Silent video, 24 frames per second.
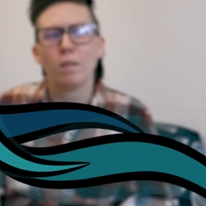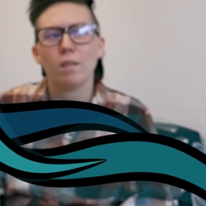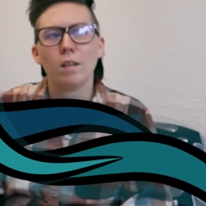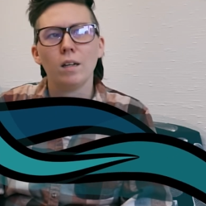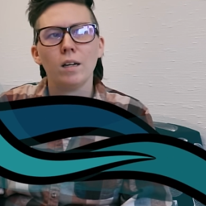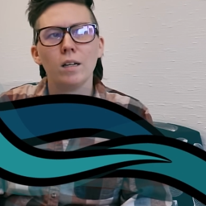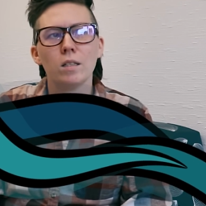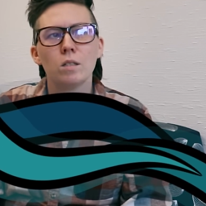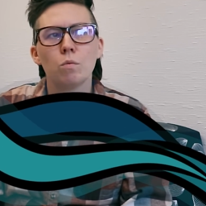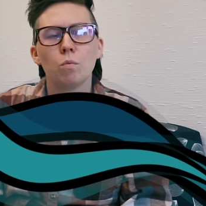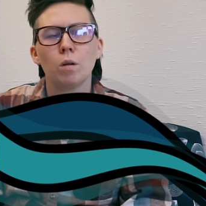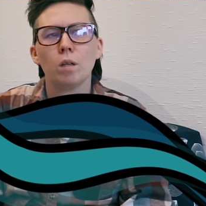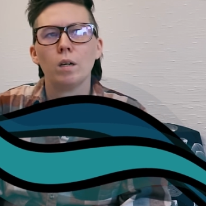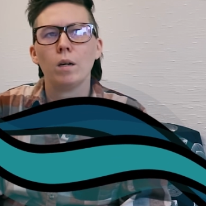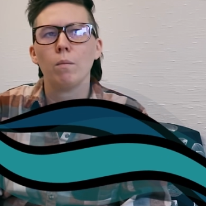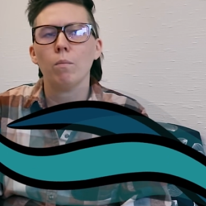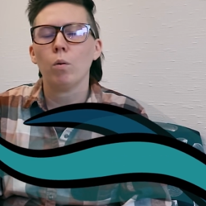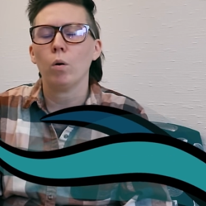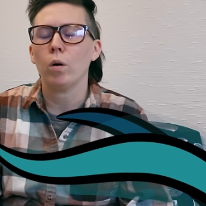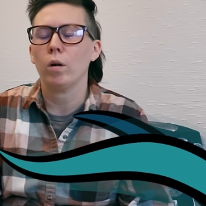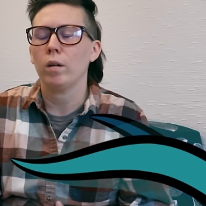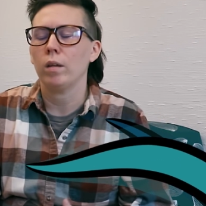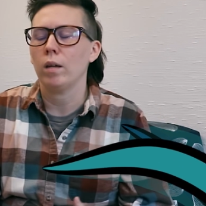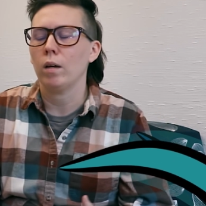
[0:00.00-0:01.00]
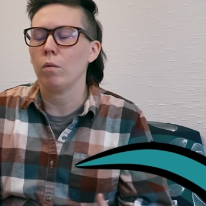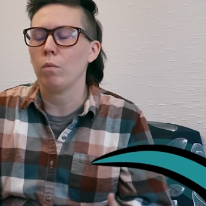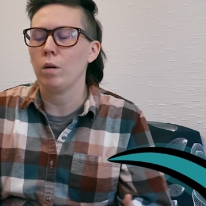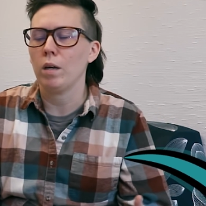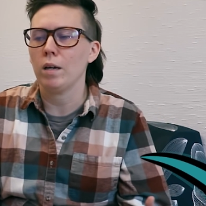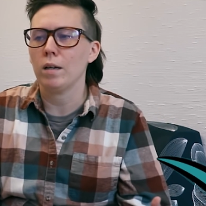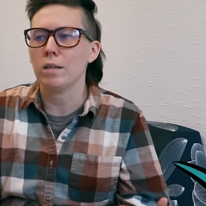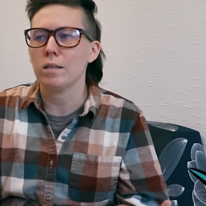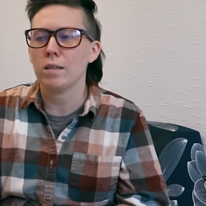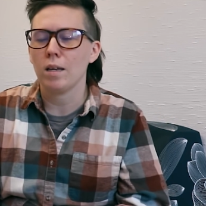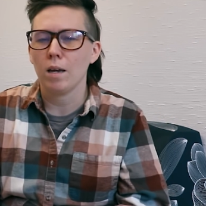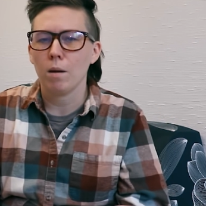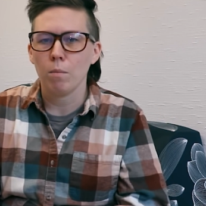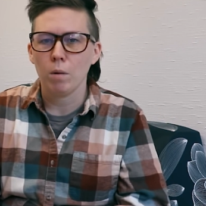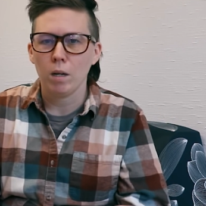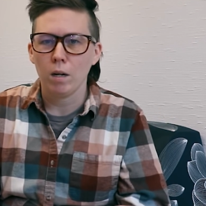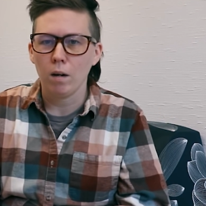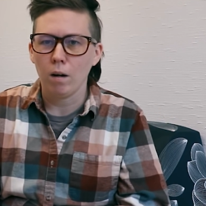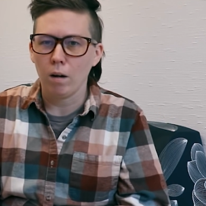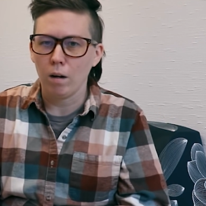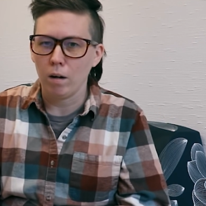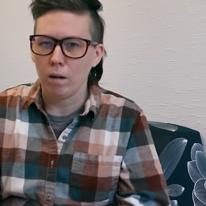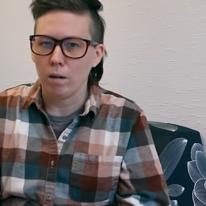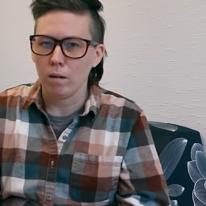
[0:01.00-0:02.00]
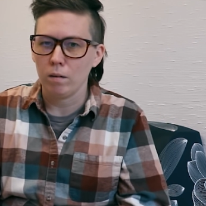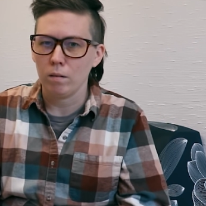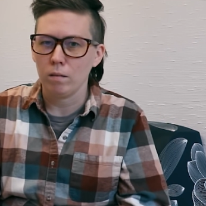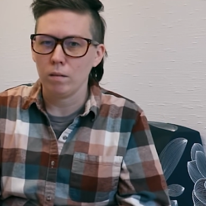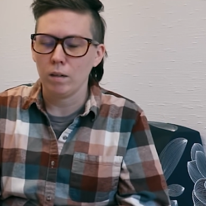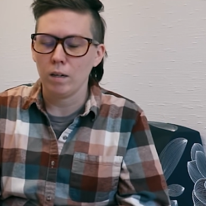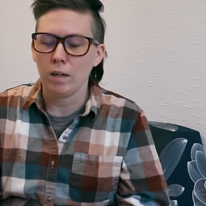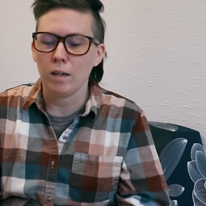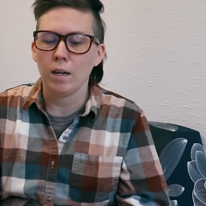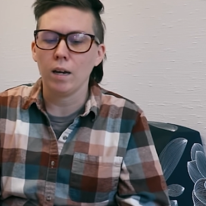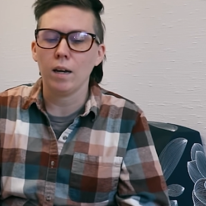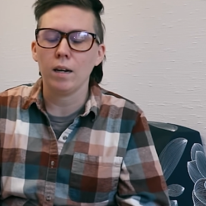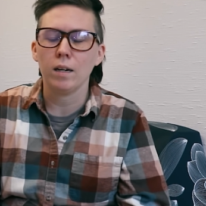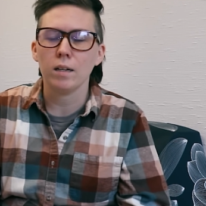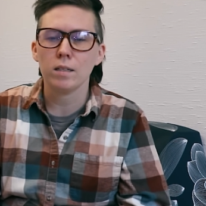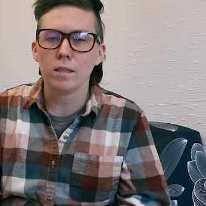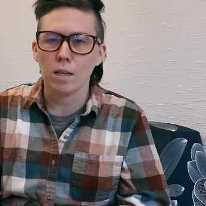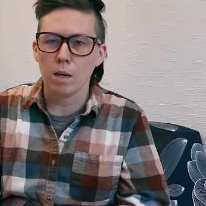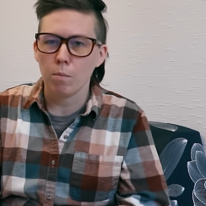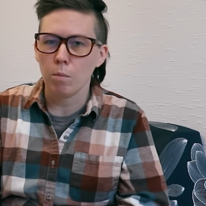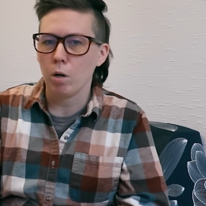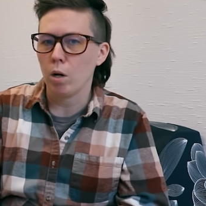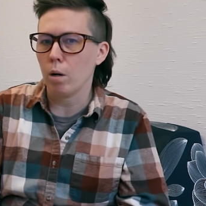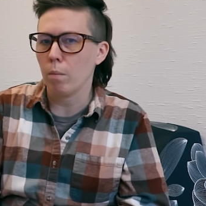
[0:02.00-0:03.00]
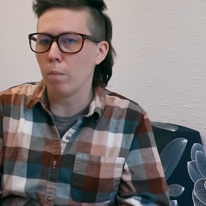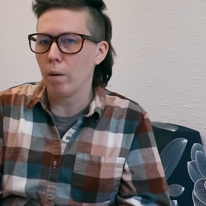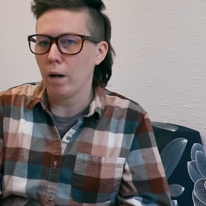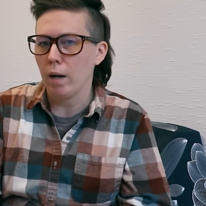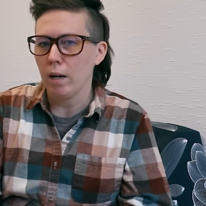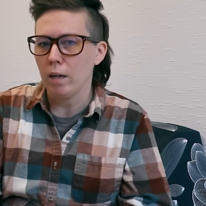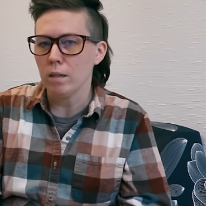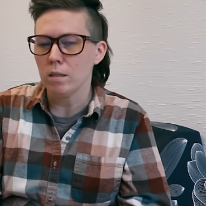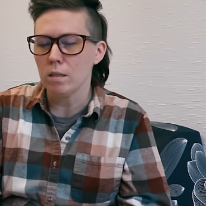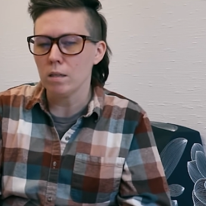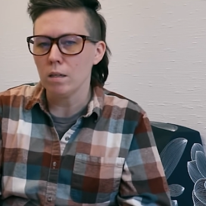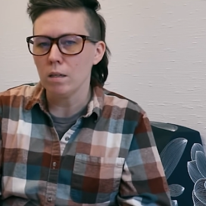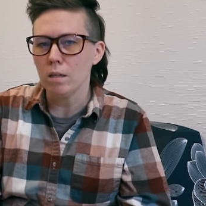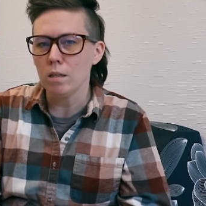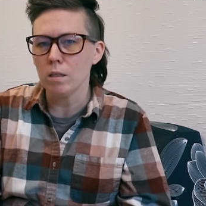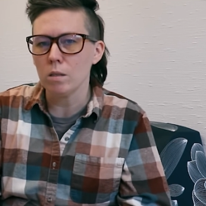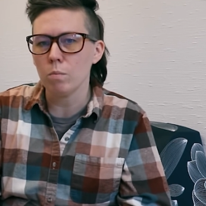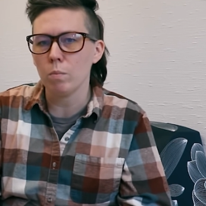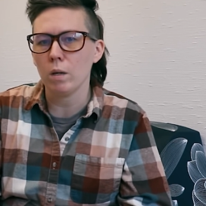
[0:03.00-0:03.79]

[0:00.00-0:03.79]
think it's really important that we examine our biases,